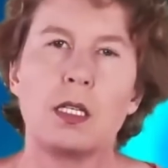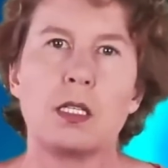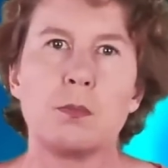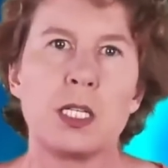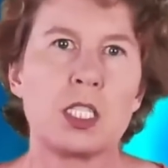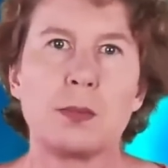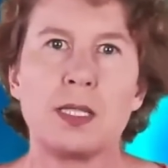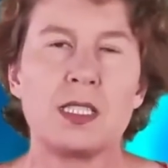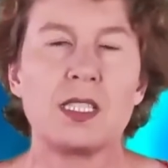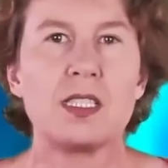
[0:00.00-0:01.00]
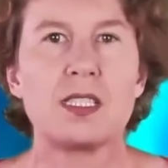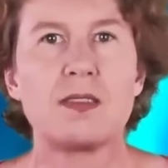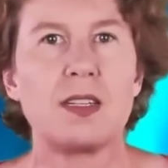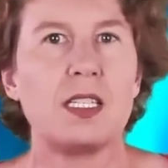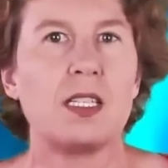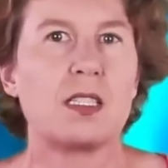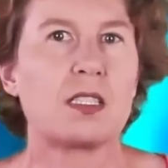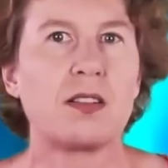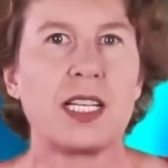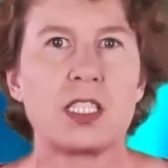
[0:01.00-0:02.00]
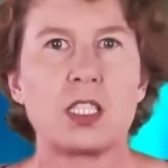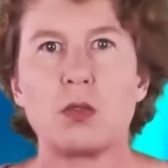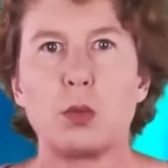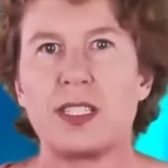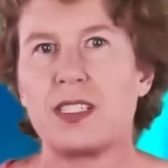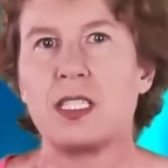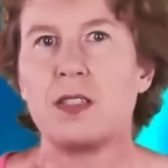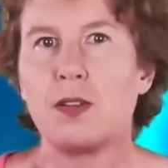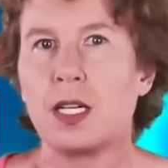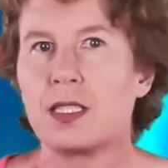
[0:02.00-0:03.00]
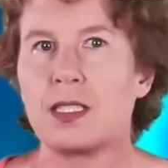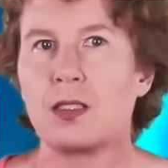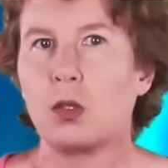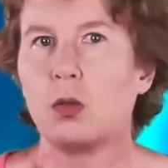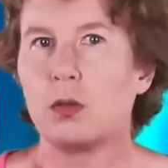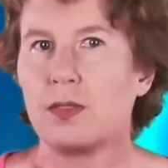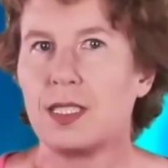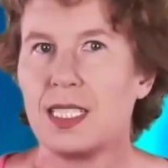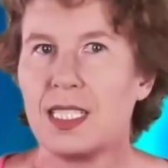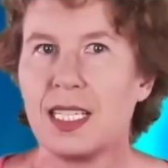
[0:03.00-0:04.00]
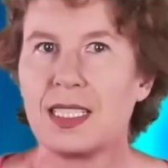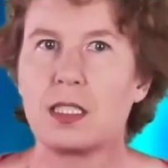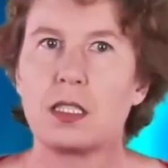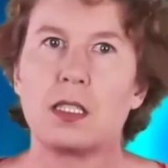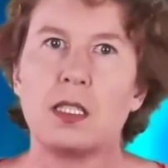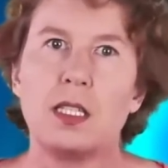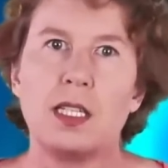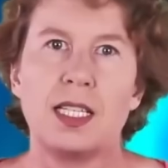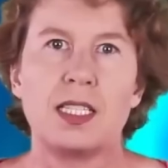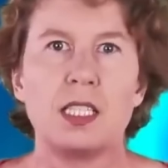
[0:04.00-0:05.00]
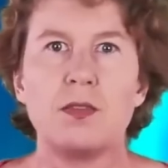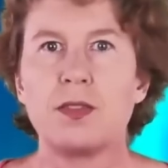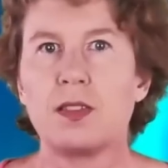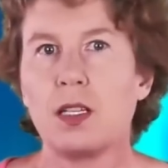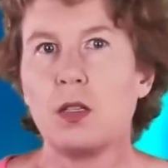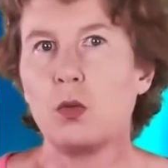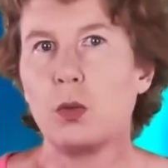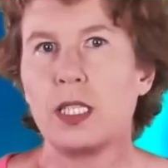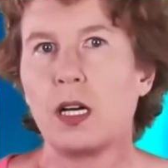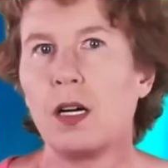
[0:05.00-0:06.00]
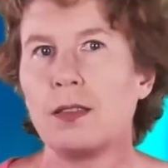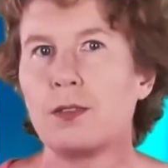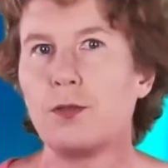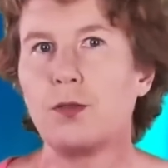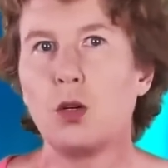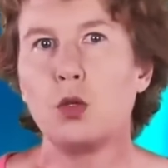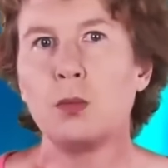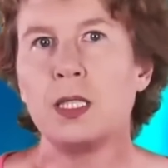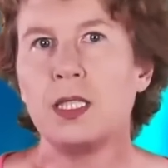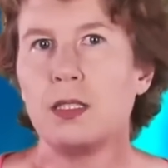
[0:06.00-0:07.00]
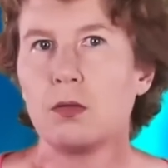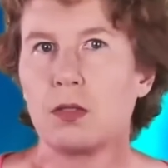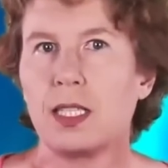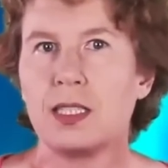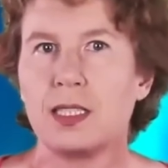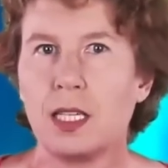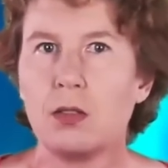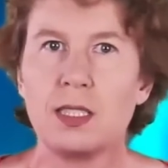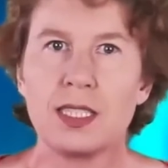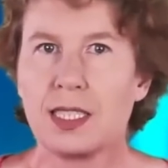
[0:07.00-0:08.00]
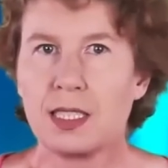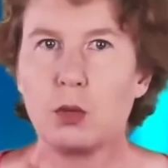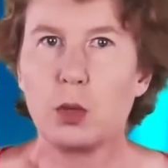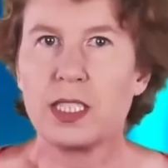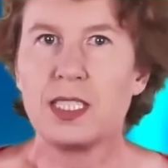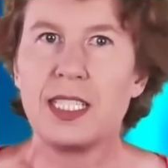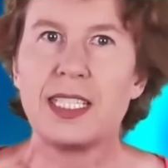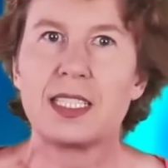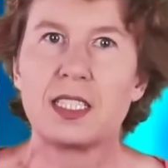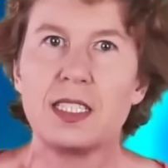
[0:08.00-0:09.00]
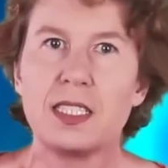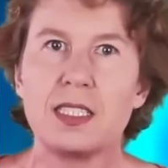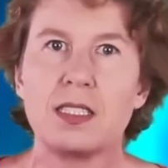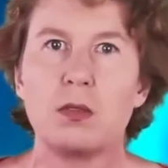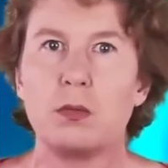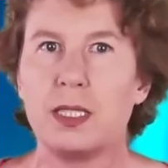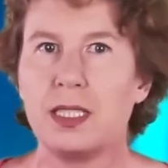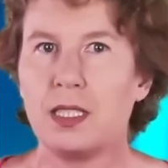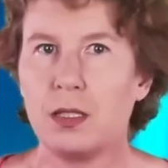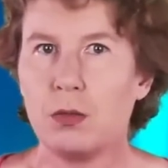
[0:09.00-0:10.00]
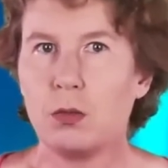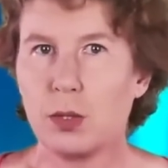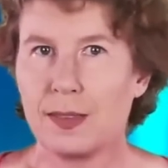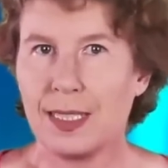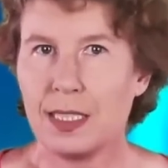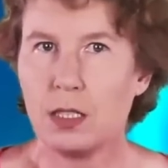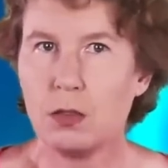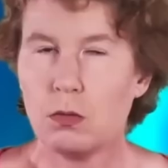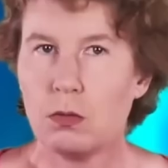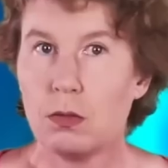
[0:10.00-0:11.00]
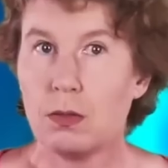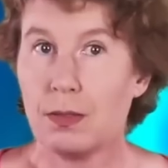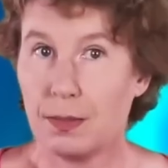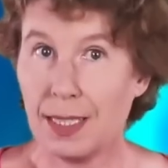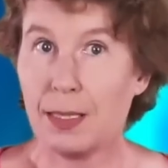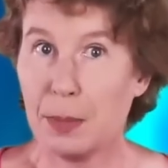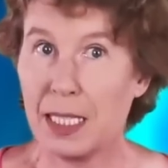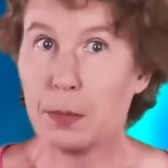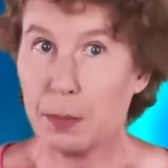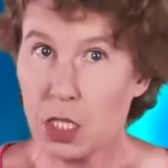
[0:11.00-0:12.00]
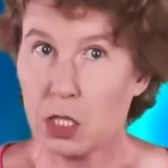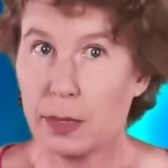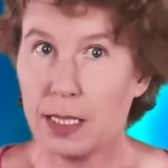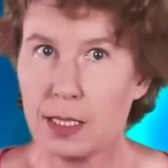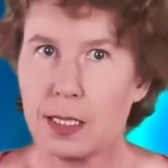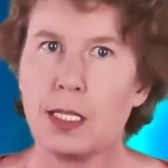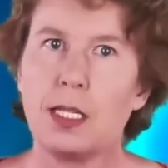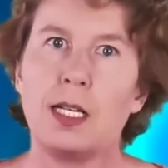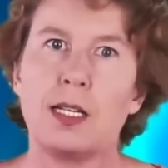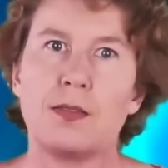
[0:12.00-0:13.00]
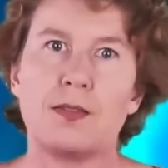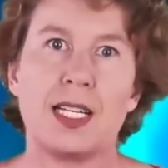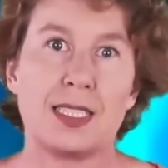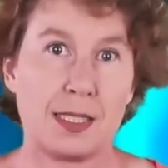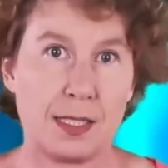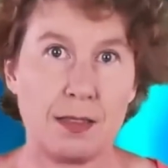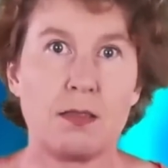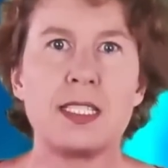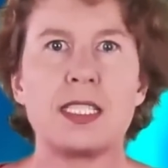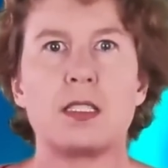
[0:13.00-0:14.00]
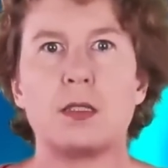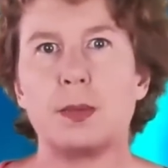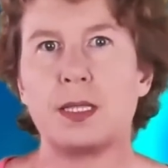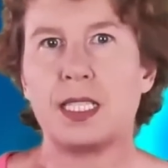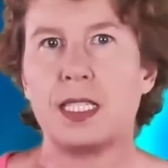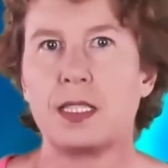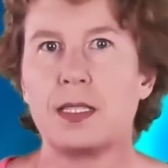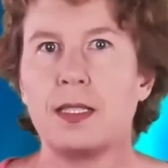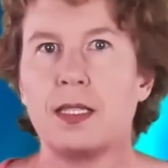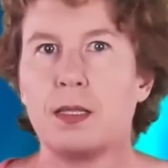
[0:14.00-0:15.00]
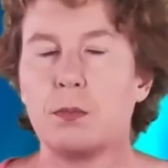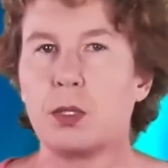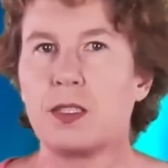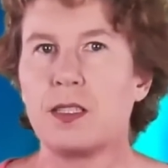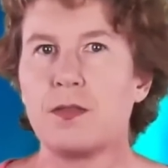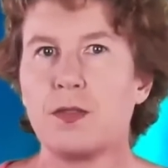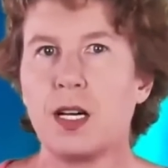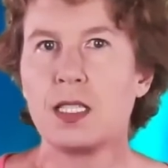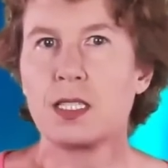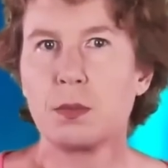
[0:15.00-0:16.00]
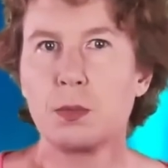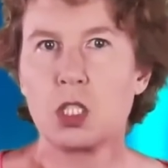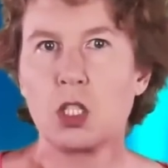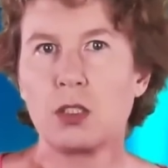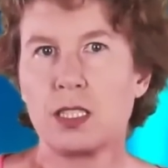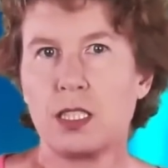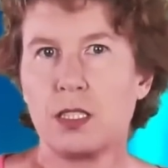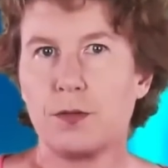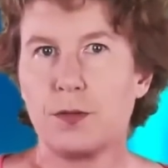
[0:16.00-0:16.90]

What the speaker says: A measurement is the interaction with a device called the detector. And even though we can't formally write down exactly what a detector is, we know what they do. They make measurements. That's the reasonable take. But the vast majority of